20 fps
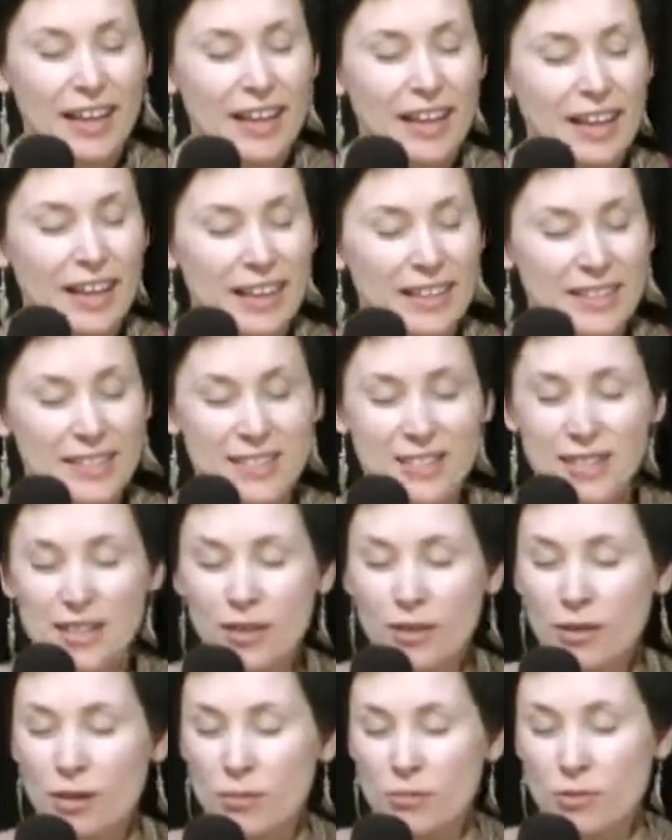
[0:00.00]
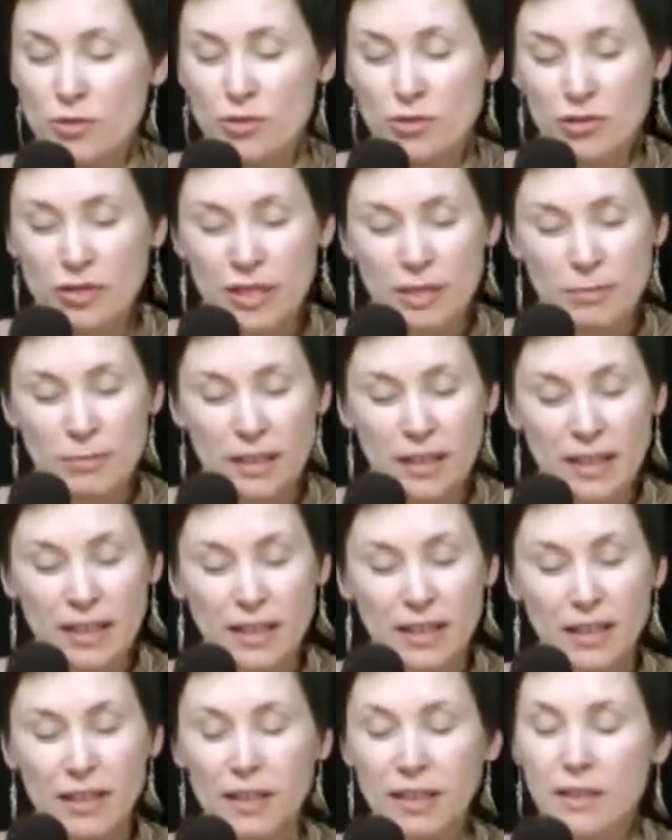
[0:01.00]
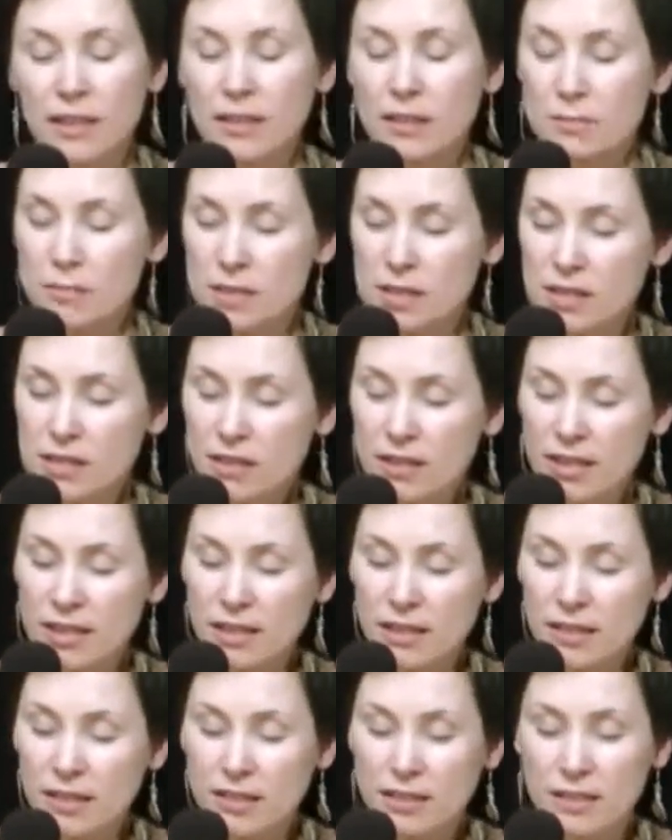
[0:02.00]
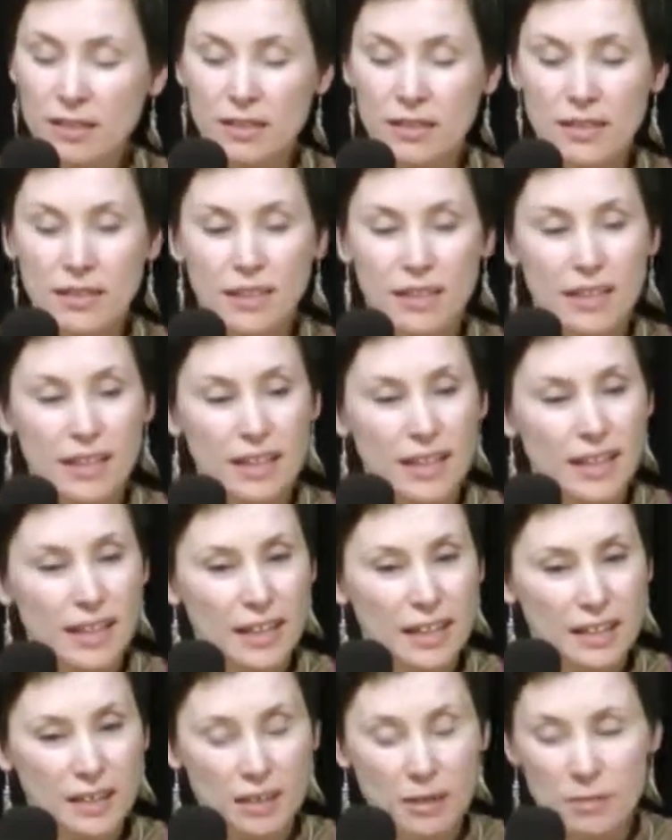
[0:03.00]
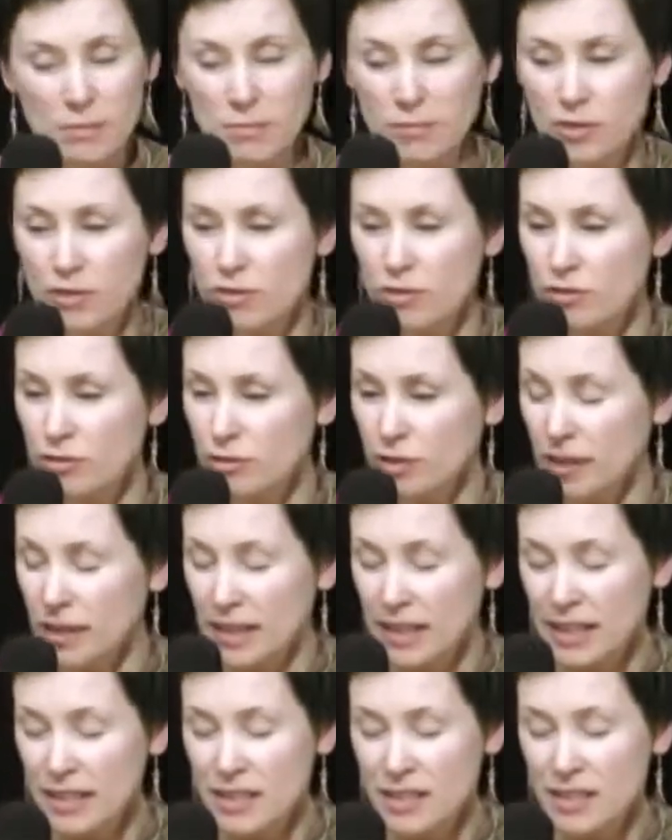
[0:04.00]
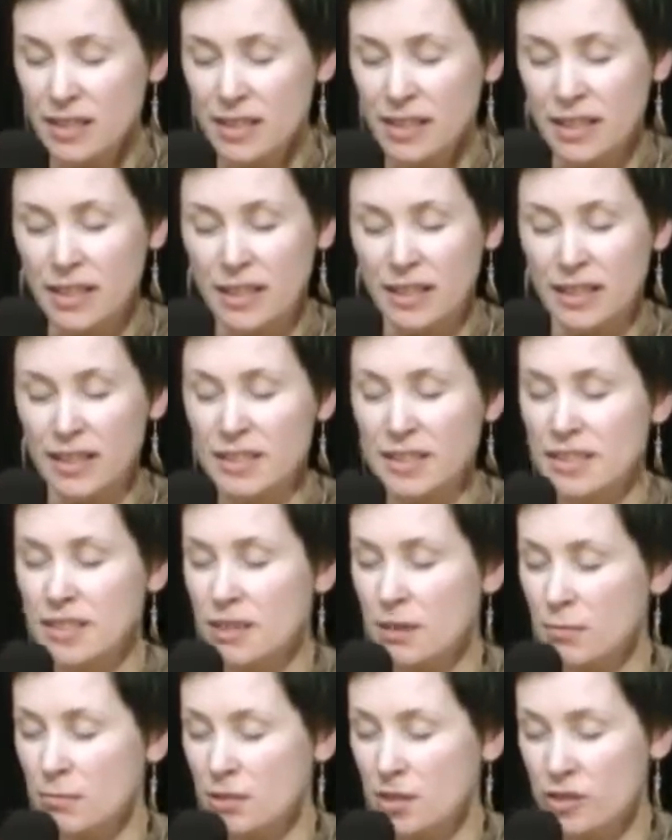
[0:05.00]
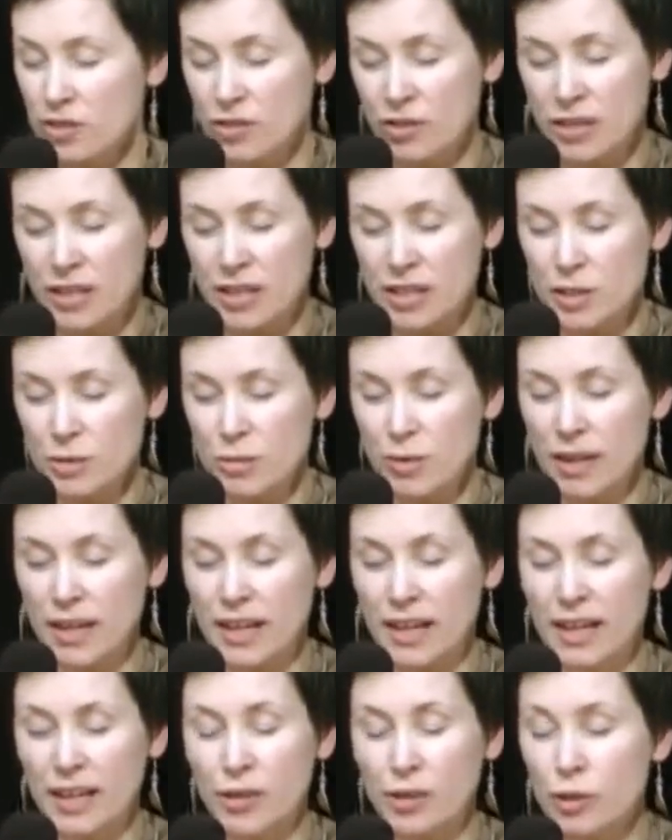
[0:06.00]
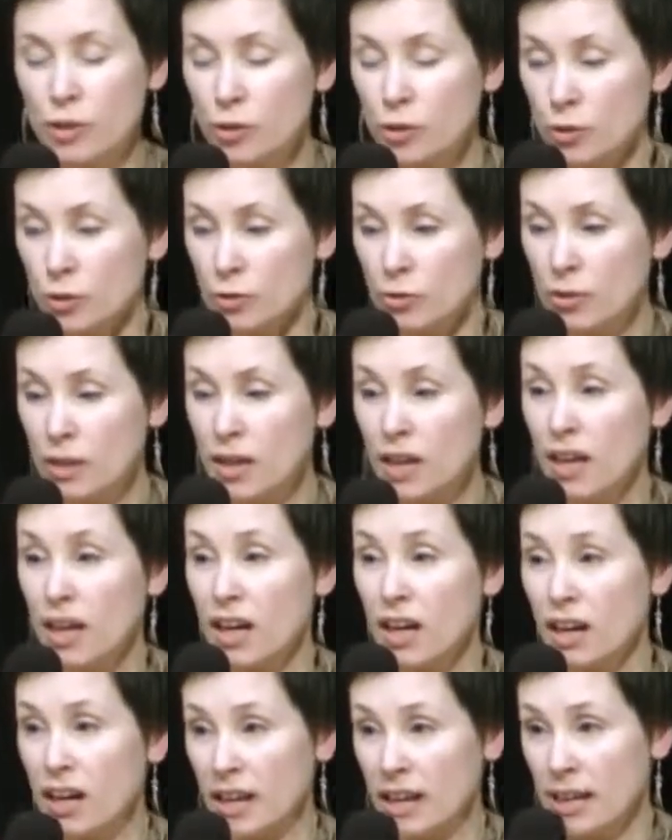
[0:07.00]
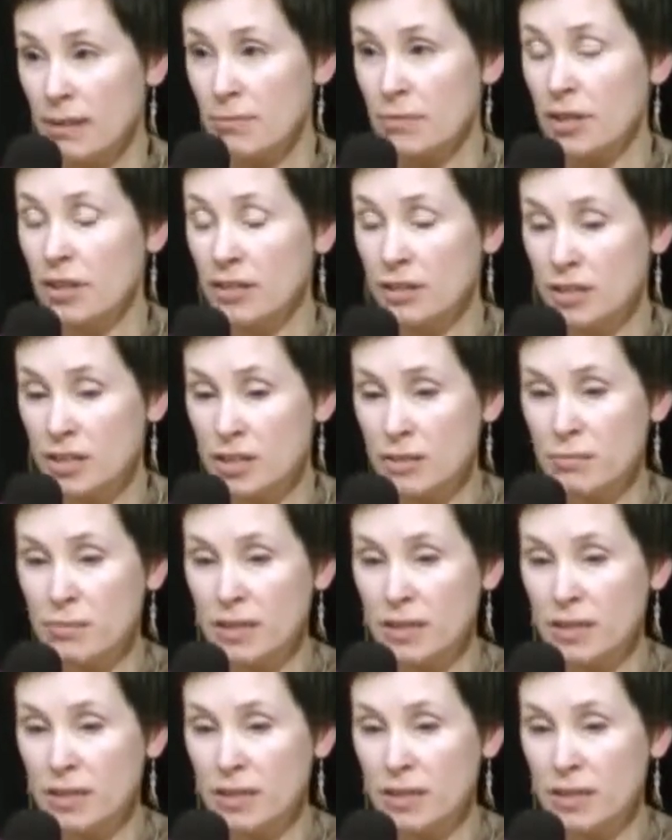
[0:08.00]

And so I'm dreaming and I'm silent and I'm creating in some strange way who I am going to